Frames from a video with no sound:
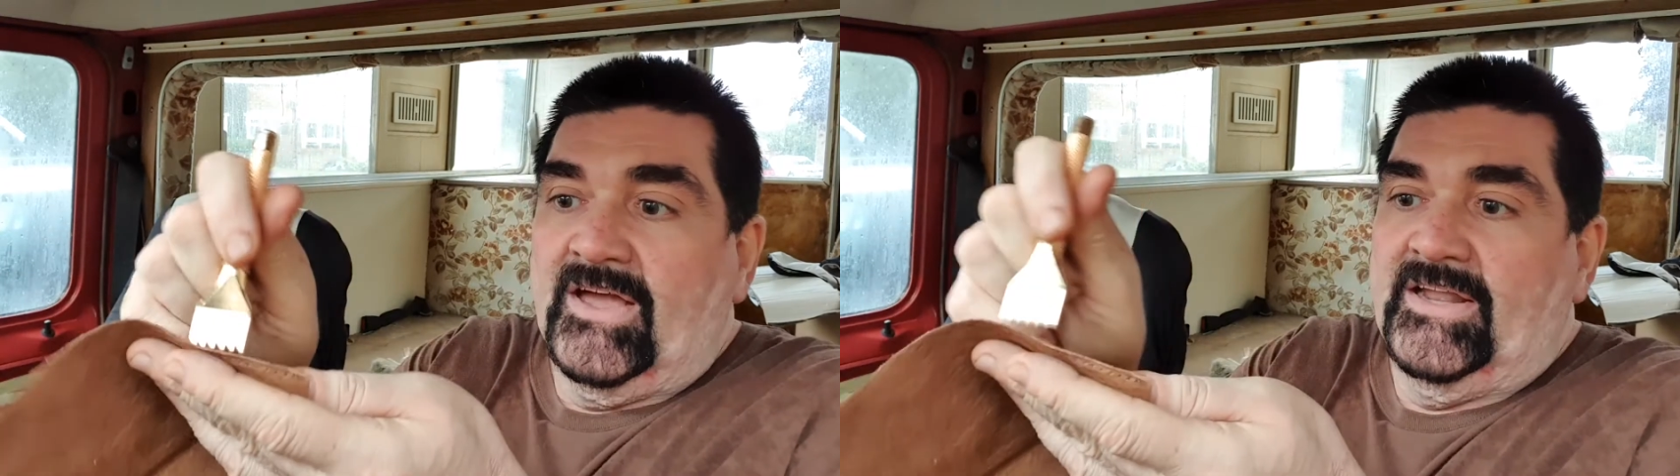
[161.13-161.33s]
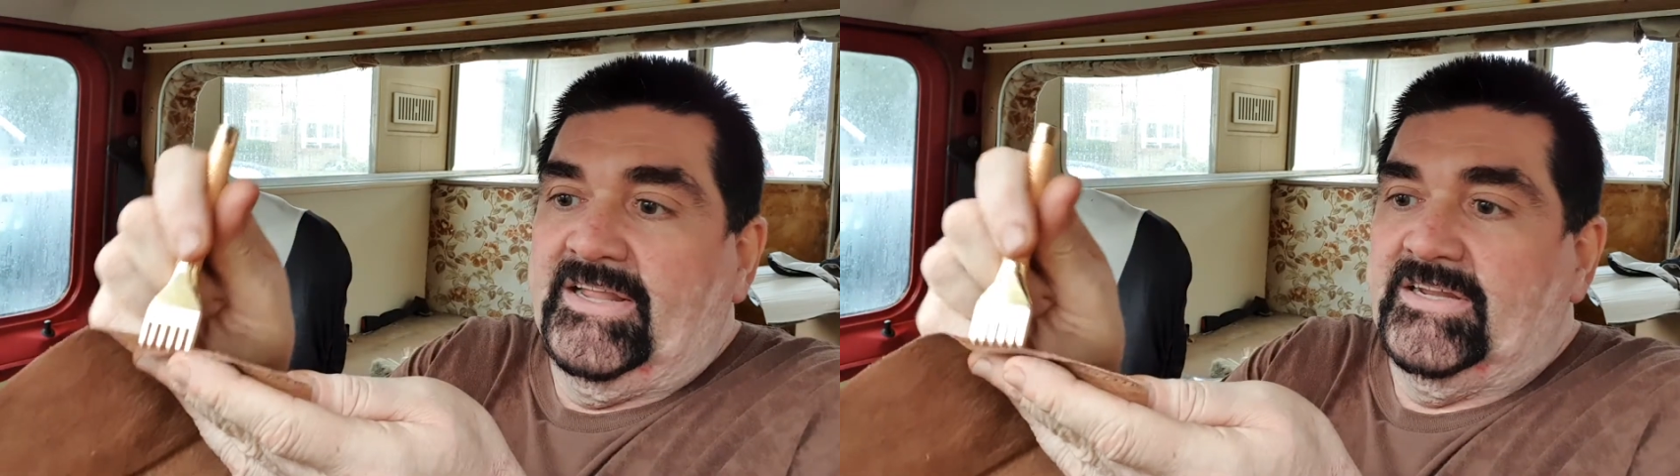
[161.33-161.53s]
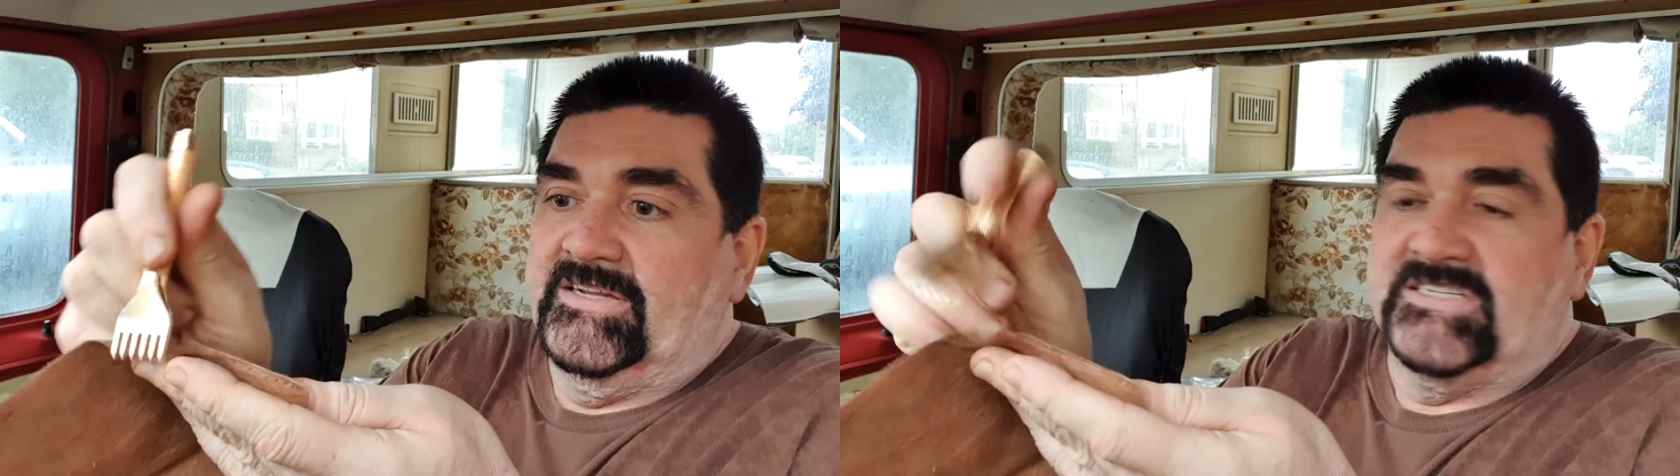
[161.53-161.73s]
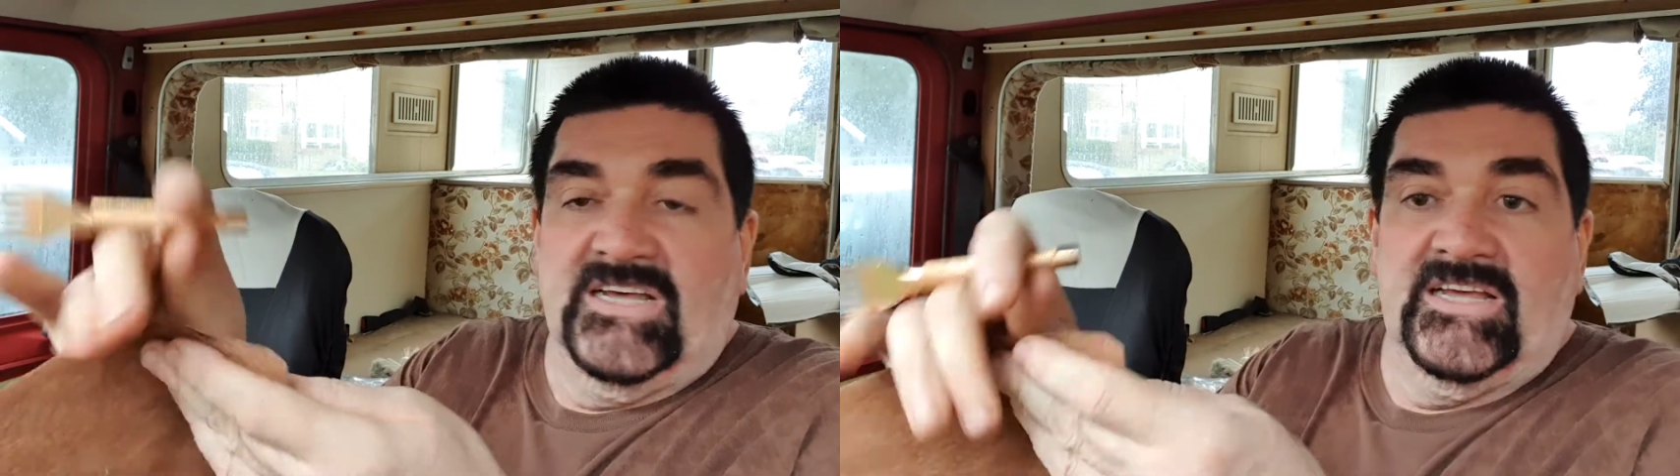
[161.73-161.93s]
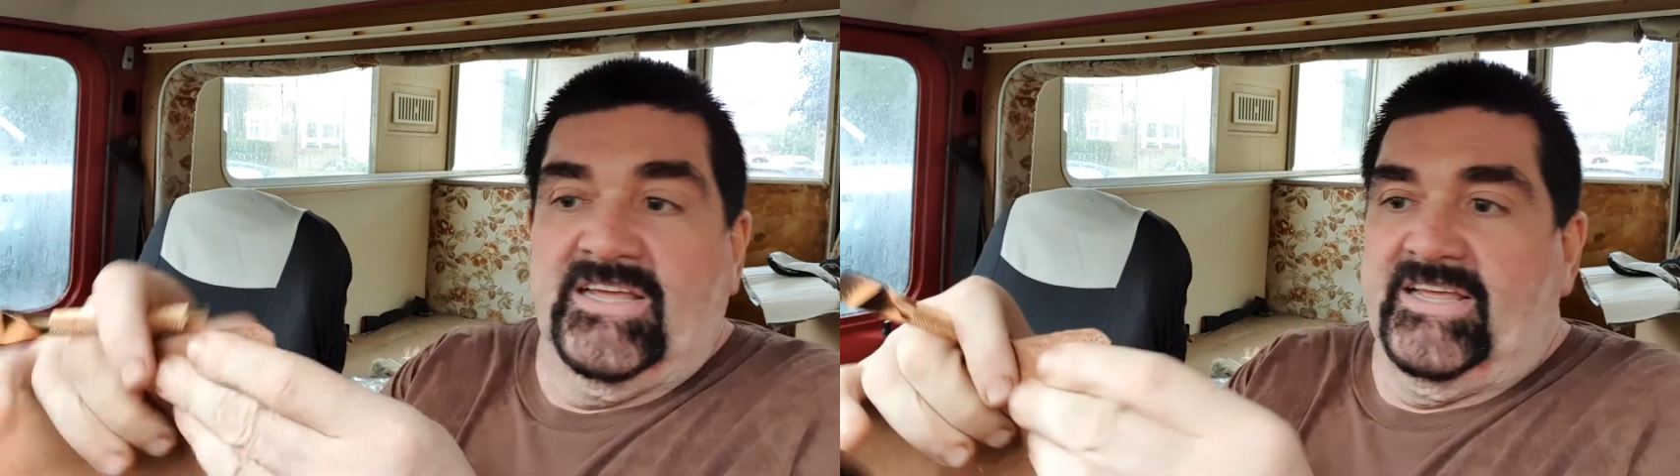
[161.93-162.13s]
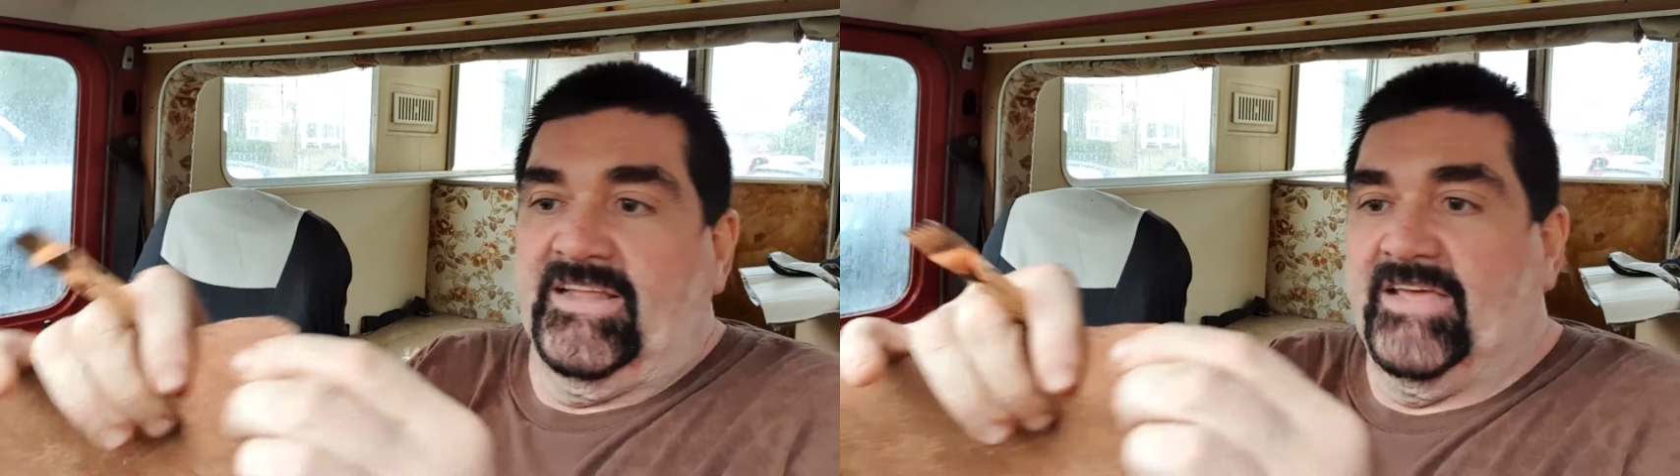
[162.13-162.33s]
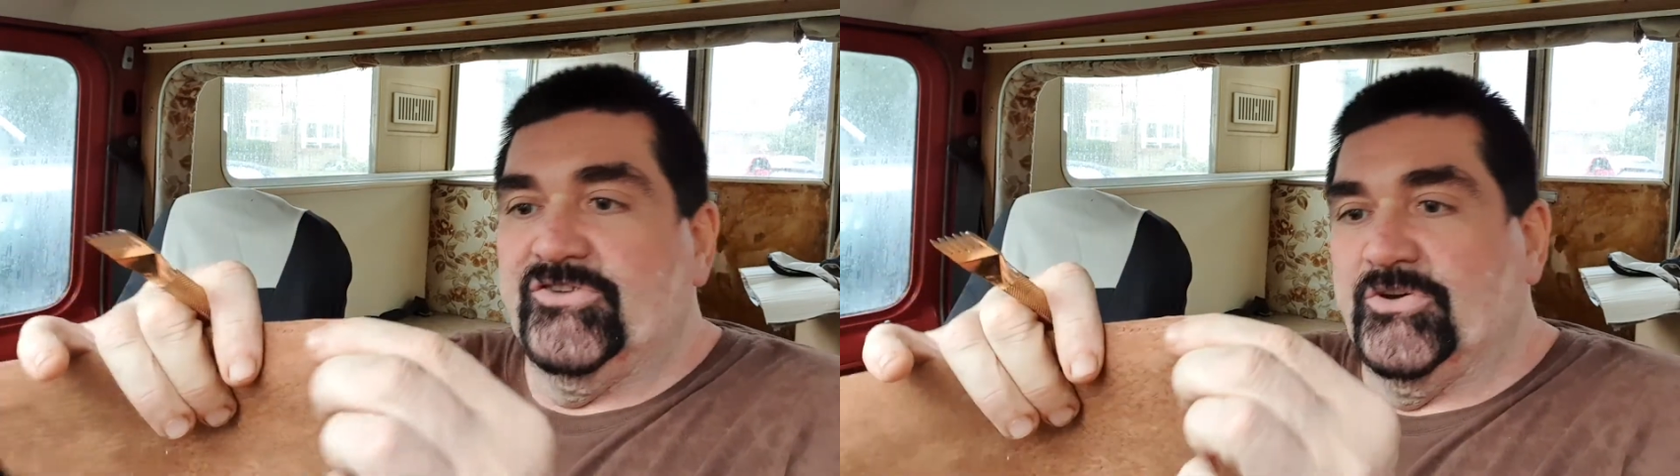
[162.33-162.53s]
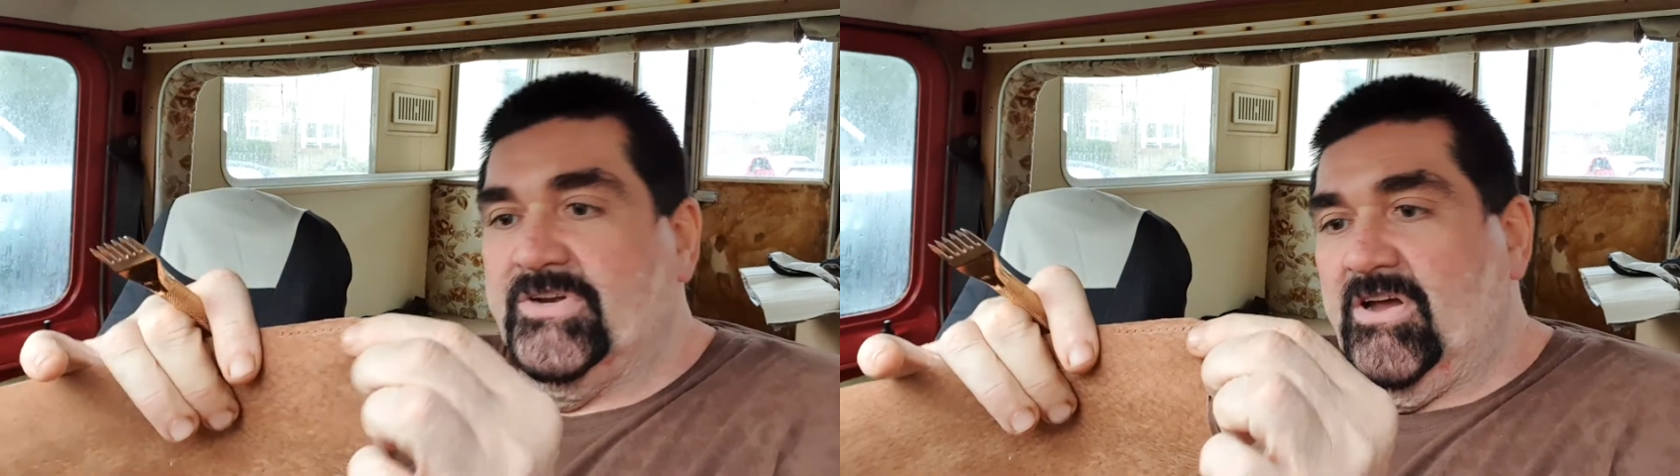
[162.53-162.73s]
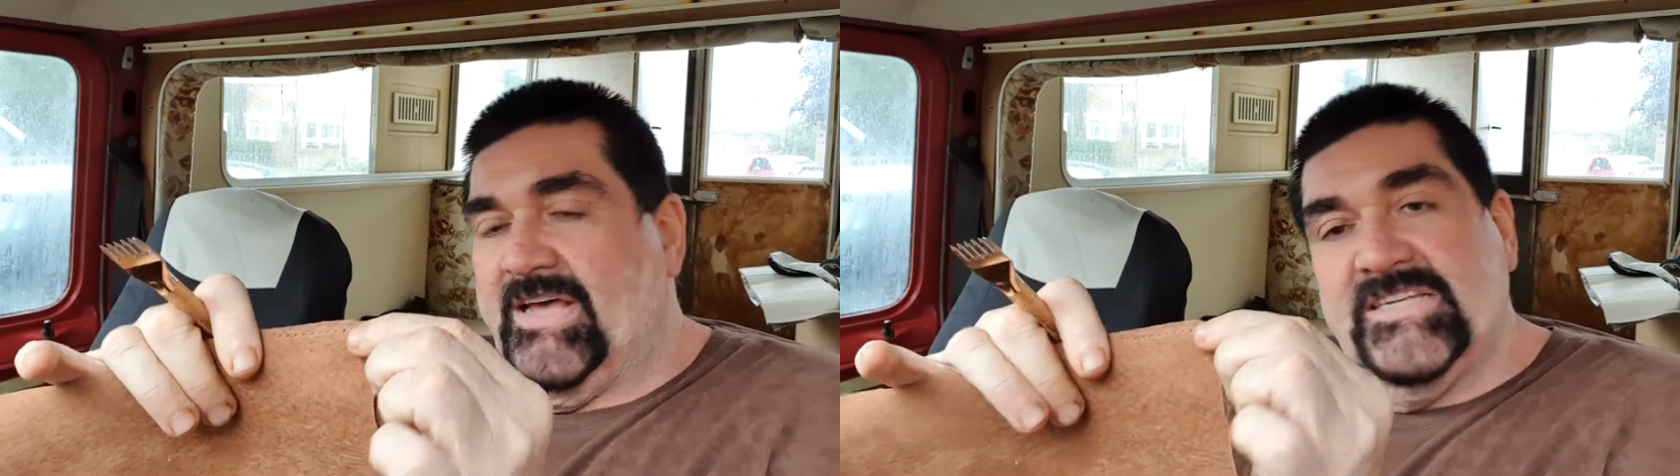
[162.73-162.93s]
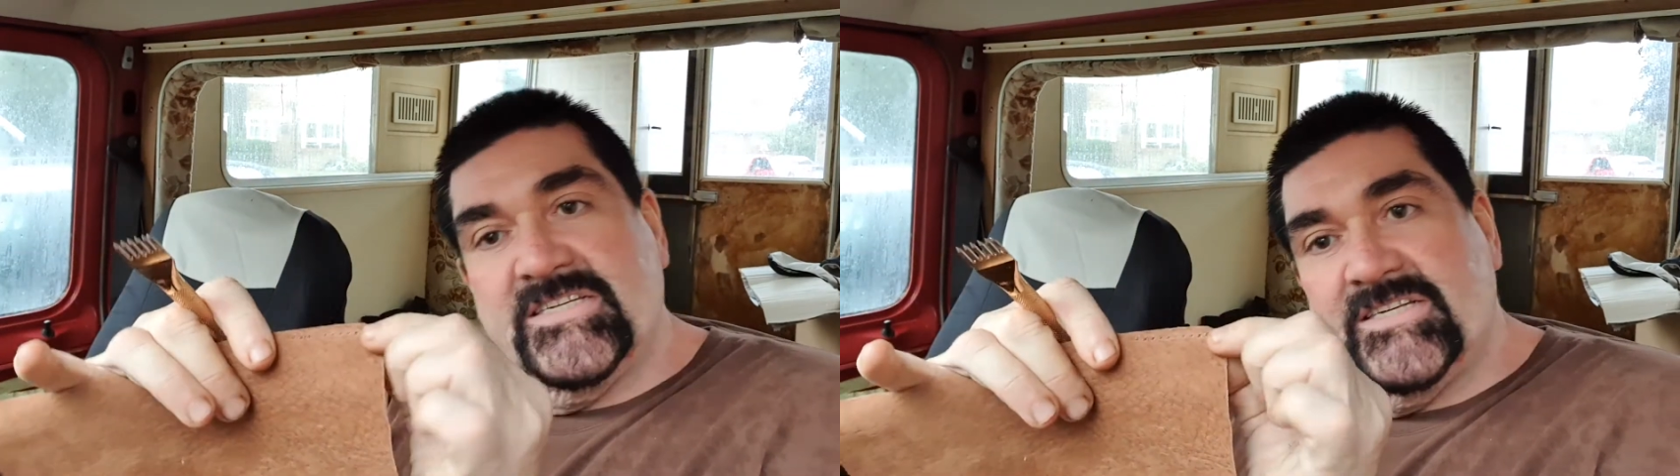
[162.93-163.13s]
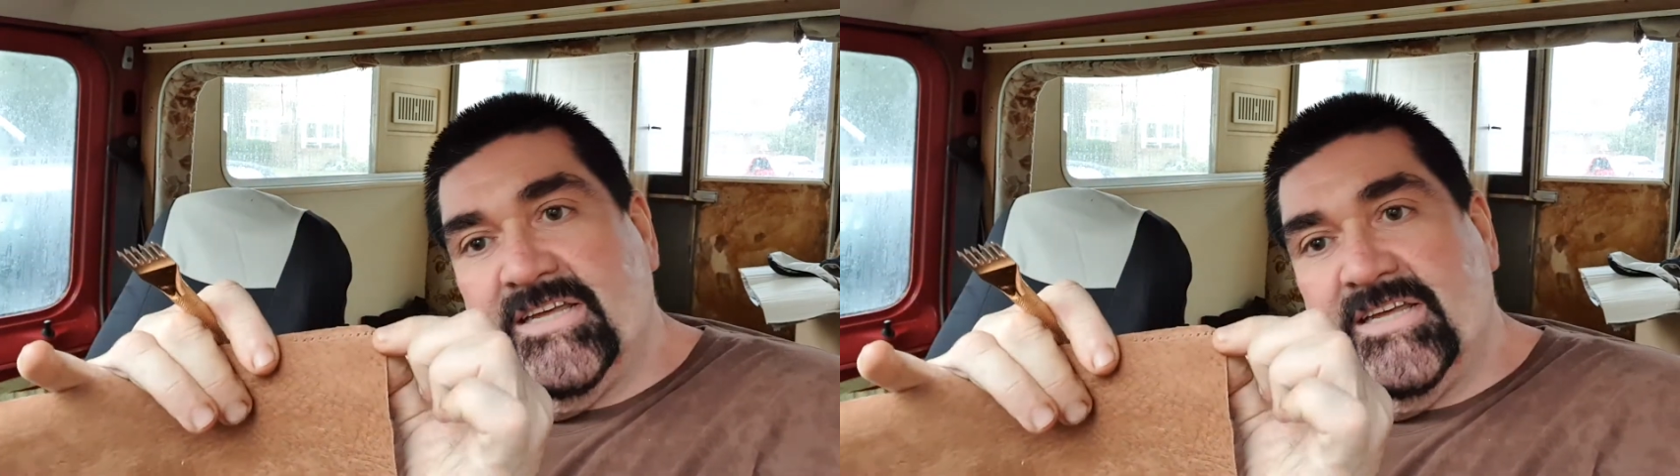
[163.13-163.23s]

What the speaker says: and it gives you a nice